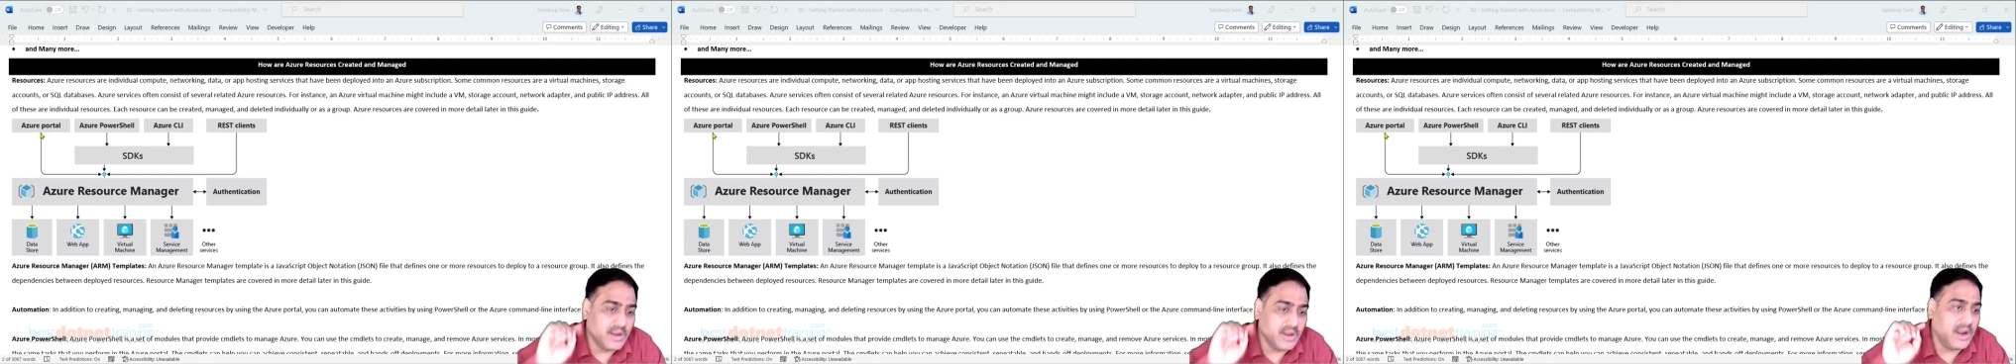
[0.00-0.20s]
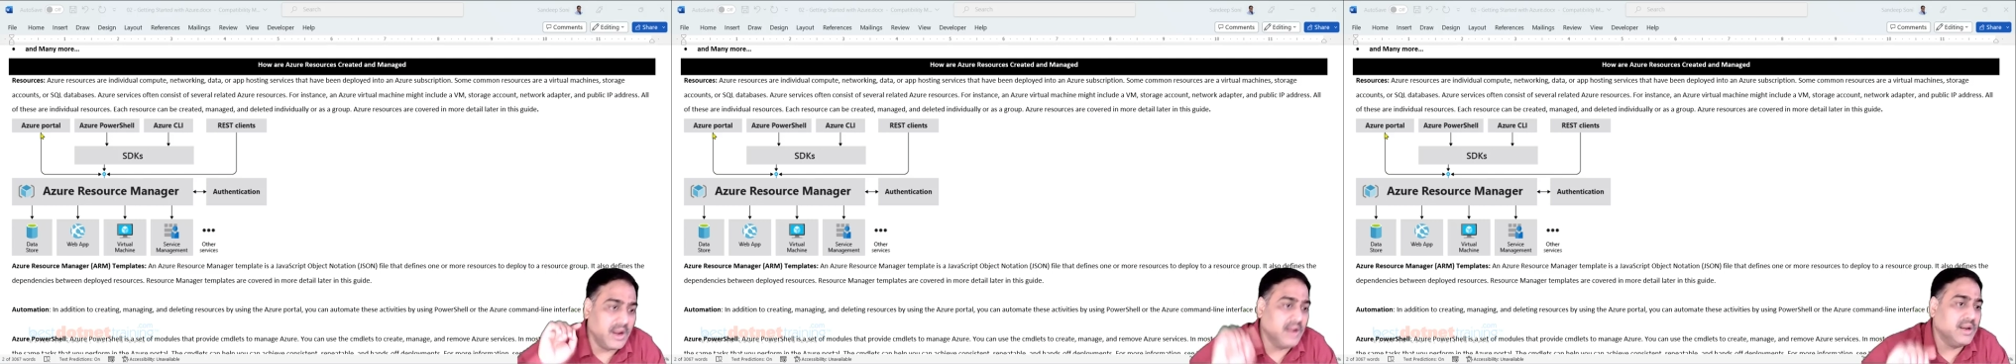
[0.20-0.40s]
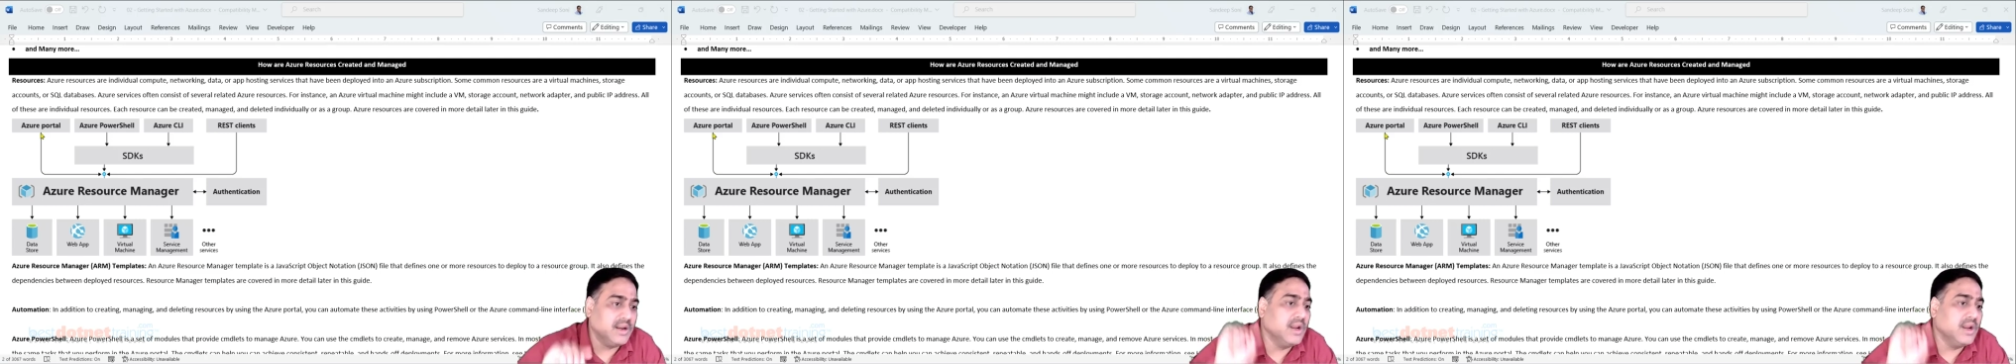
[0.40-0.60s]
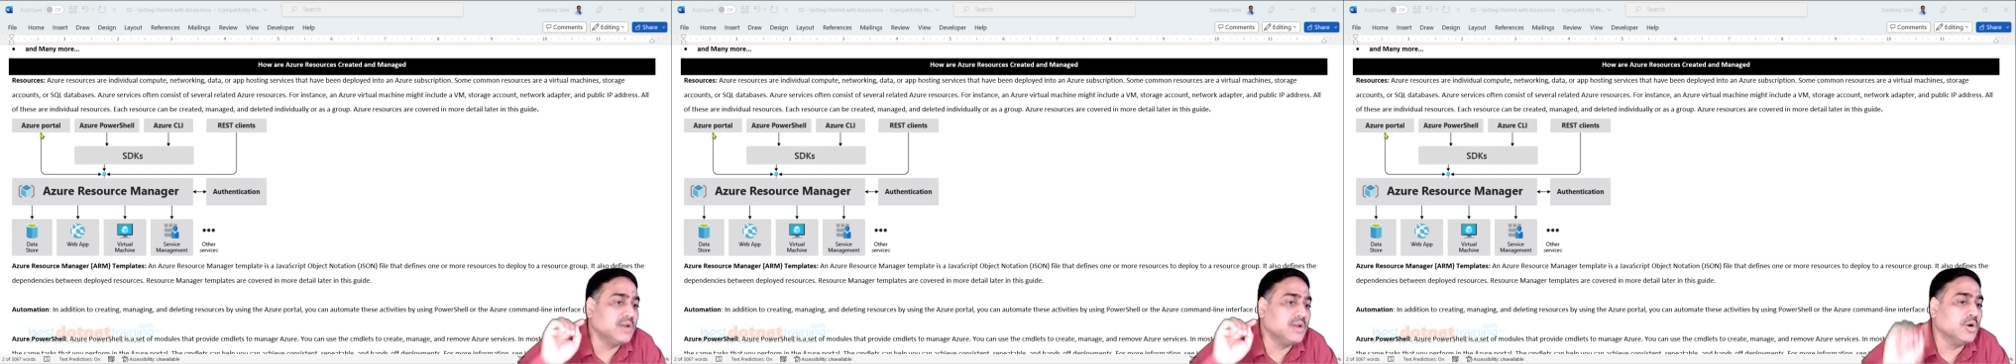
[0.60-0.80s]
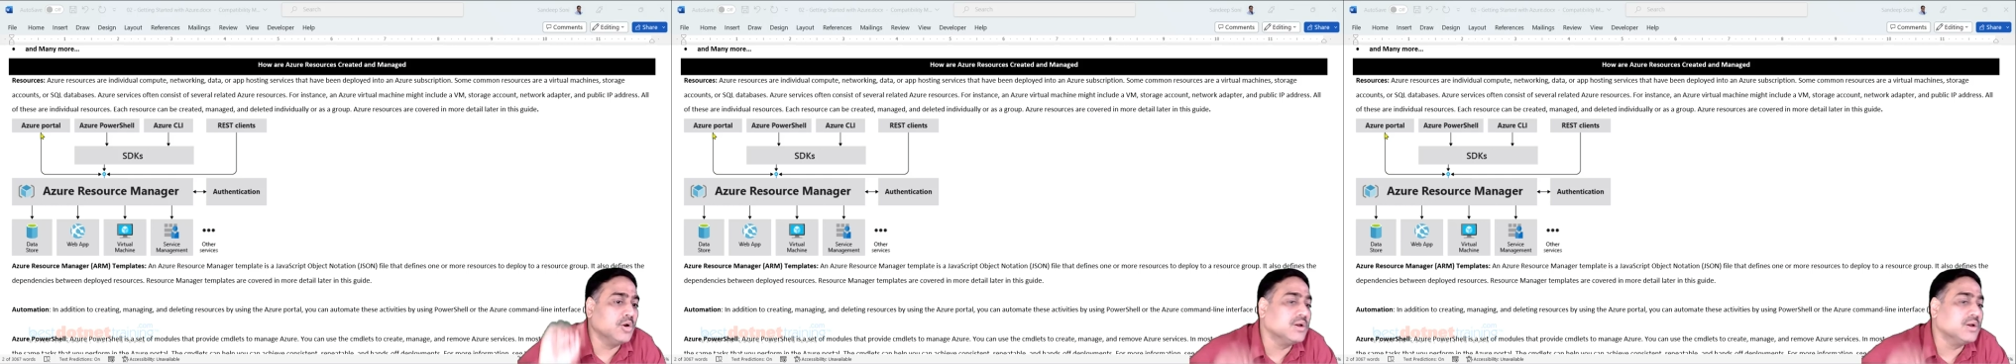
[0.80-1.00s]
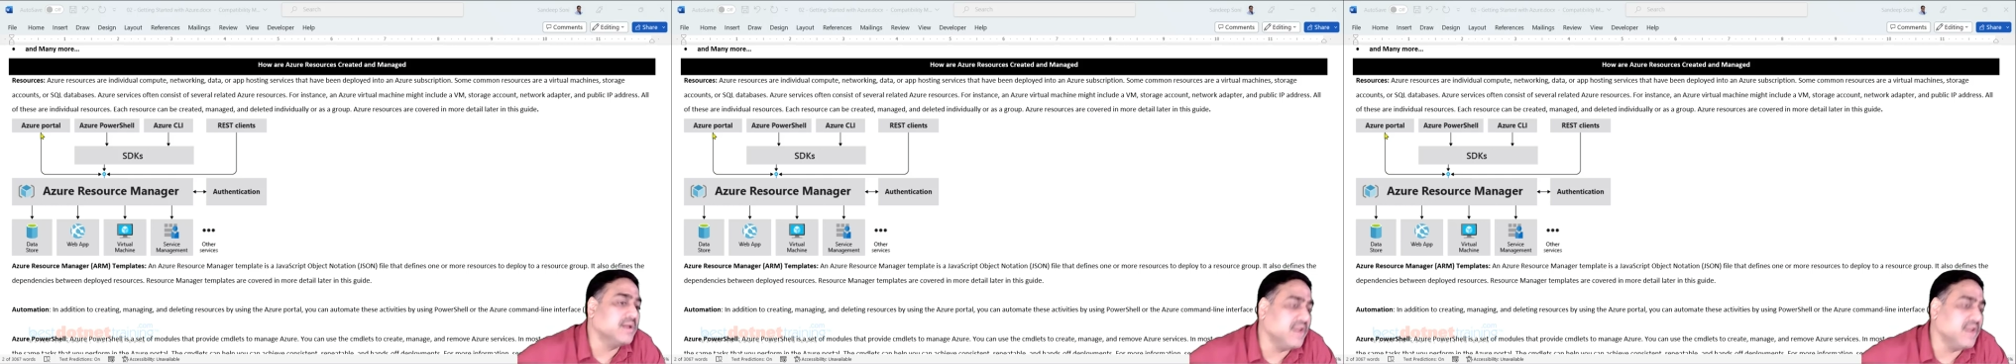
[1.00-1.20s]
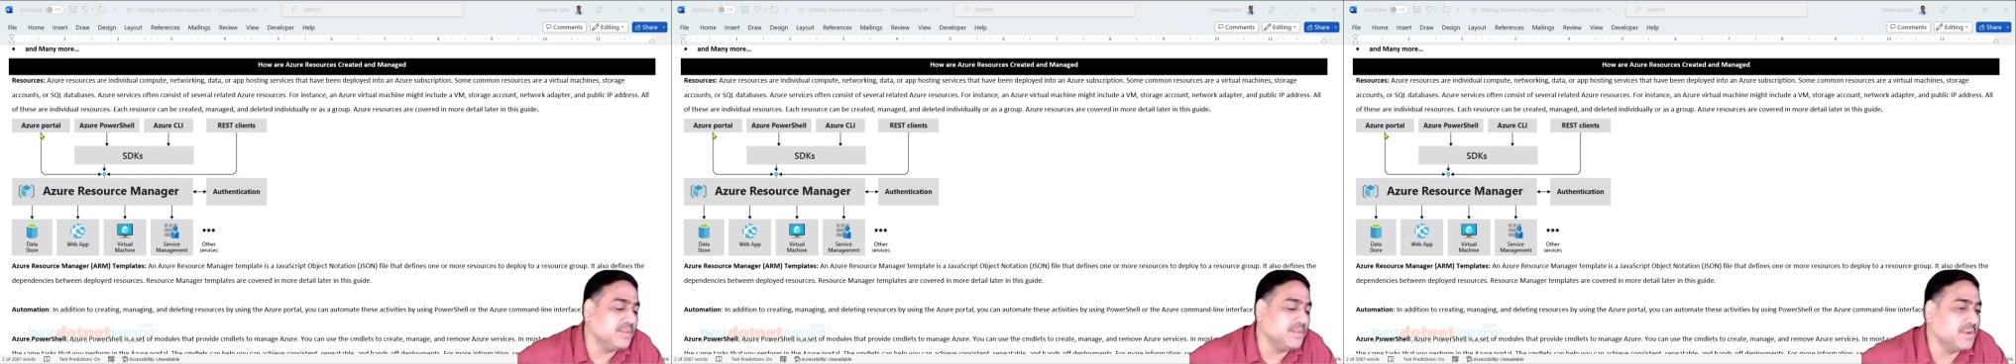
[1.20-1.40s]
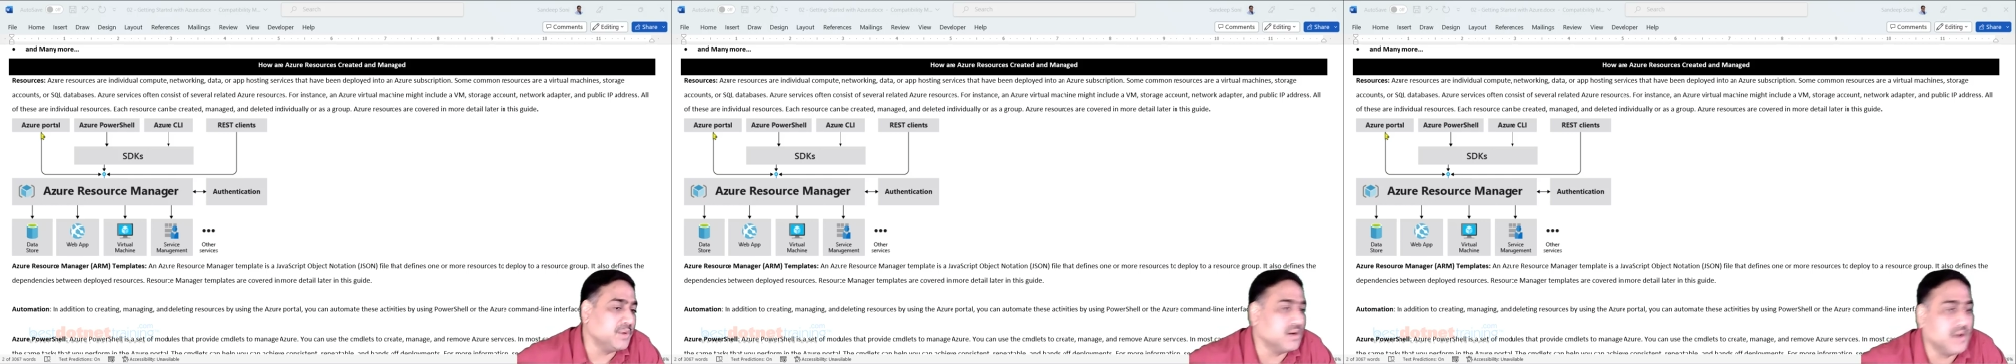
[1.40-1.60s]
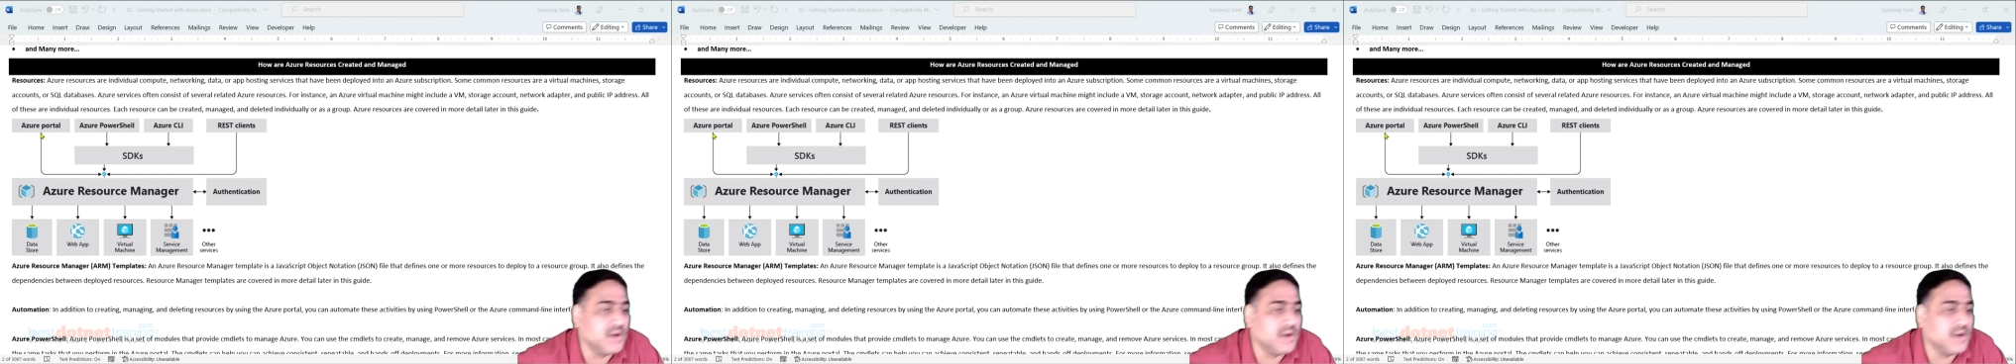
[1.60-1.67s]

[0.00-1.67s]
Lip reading: and hit on create button